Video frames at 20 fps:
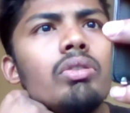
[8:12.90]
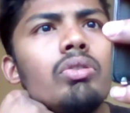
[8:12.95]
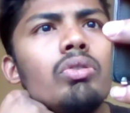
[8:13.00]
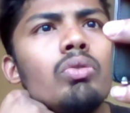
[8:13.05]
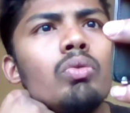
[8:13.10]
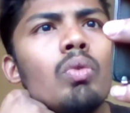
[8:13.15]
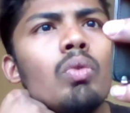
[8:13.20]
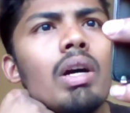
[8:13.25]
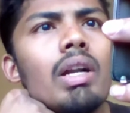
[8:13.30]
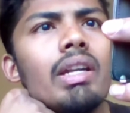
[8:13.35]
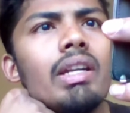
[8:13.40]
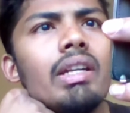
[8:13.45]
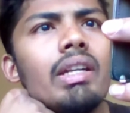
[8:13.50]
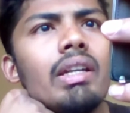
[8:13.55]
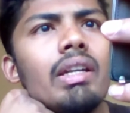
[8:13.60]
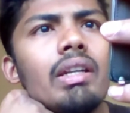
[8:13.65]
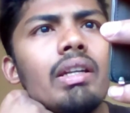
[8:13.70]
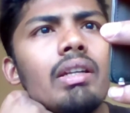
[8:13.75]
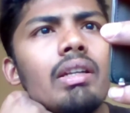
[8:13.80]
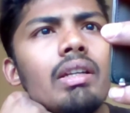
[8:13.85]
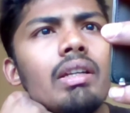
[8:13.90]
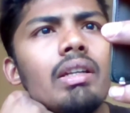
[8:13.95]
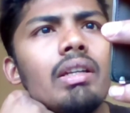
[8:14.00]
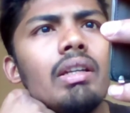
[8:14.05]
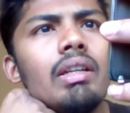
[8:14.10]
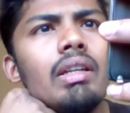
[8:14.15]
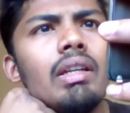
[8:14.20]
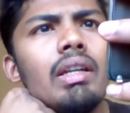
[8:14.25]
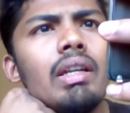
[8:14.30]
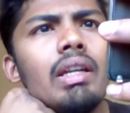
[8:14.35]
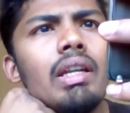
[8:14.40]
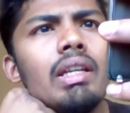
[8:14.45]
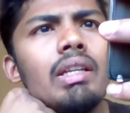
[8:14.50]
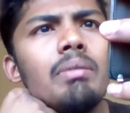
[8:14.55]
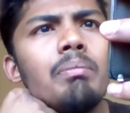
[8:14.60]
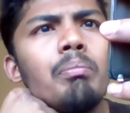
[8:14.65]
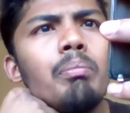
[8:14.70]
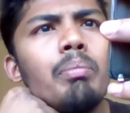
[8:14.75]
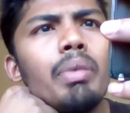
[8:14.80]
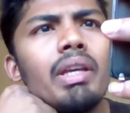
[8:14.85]
You are
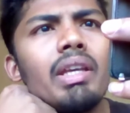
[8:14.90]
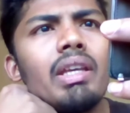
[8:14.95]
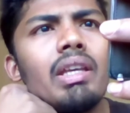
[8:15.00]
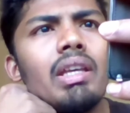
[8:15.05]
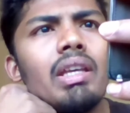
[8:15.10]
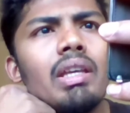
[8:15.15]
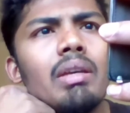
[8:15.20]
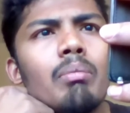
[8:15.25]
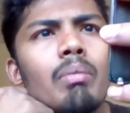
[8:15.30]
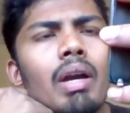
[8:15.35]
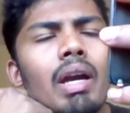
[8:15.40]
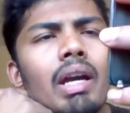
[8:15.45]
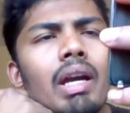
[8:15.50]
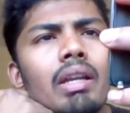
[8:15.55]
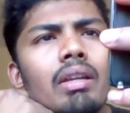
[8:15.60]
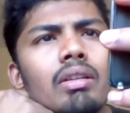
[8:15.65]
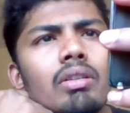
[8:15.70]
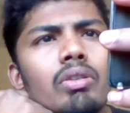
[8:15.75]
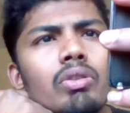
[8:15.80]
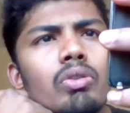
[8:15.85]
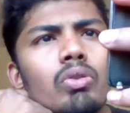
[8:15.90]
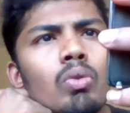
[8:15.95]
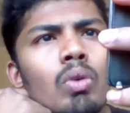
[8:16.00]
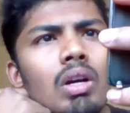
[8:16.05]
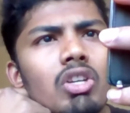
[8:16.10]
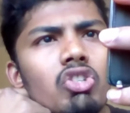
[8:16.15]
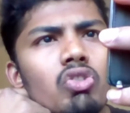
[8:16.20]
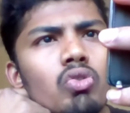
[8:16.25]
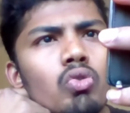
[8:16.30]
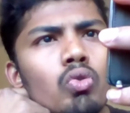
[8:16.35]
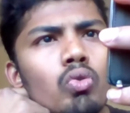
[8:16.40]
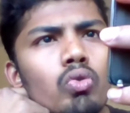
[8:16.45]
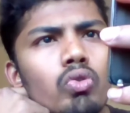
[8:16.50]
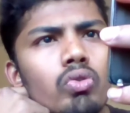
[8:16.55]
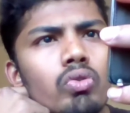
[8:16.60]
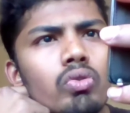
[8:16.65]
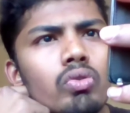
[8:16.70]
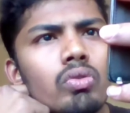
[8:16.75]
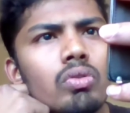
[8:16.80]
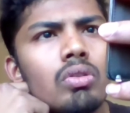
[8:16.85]
nitpicky, man. You are
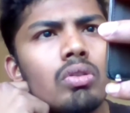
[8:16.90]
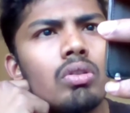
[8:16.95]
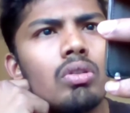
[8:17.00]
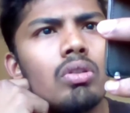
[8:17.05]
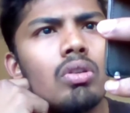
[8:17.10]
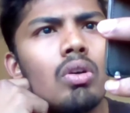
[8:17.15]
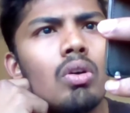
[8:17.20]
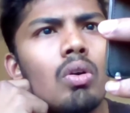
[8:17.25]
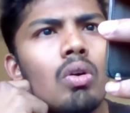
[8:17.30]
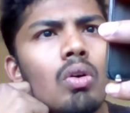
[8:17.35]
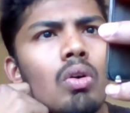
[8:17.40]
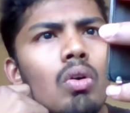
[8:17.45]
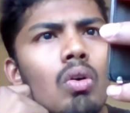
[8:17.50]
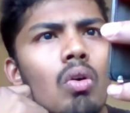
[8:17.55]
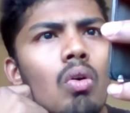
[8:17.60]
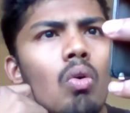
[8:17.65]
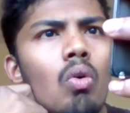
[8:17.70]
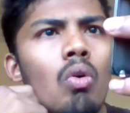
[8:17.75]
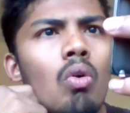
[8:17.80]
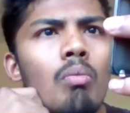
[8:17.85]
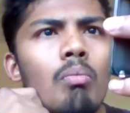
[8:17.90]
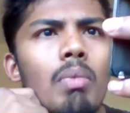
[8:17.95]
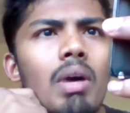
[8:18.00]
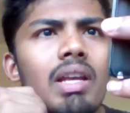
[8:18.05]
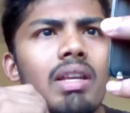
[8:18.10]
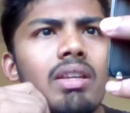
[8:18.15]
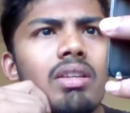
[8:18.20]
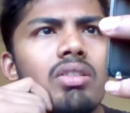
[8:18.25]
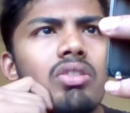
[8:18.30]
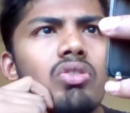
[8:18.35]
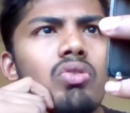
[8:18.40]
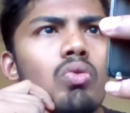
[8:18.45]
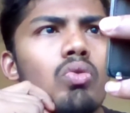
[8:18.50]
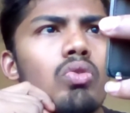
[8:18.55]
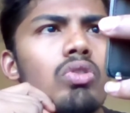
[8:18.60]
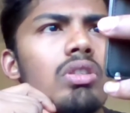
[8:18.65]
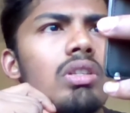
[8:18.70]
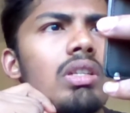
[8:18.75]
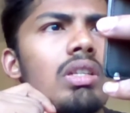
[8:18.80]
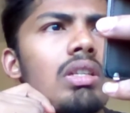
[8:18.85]
shush. Oh, my,
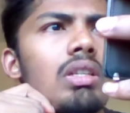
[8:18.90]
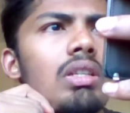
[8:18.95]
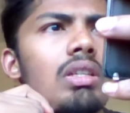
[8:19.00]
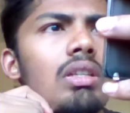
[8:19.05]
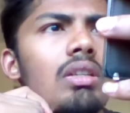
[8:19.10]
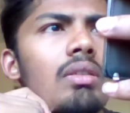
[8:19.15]
stushy.